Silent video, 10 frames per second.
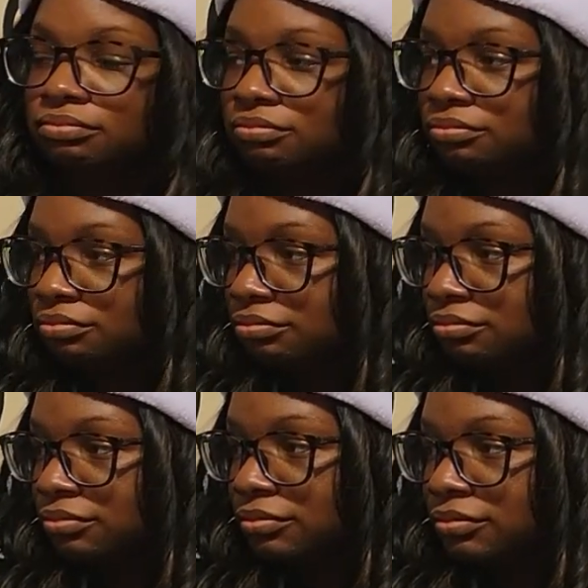
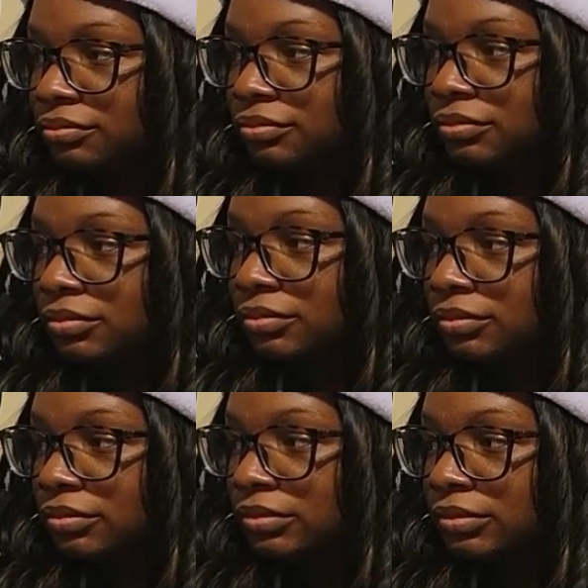
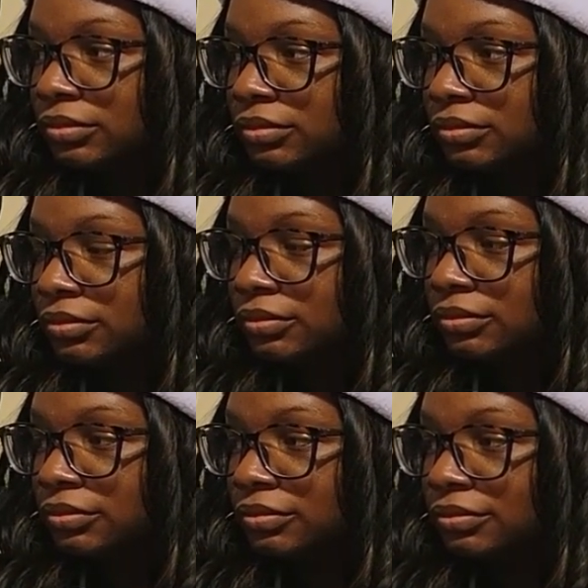
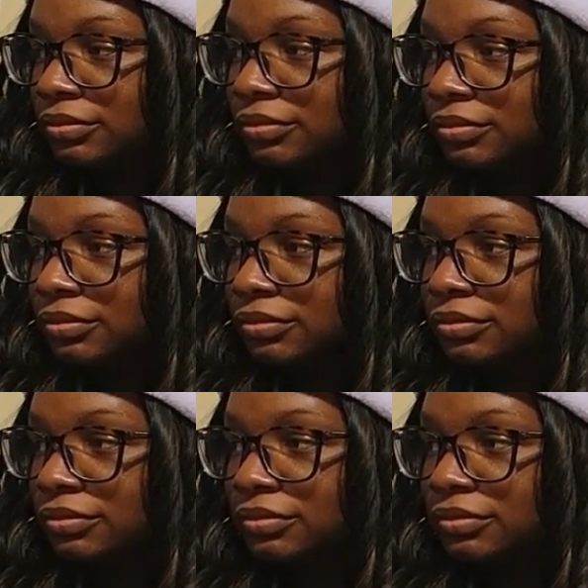(not speaking)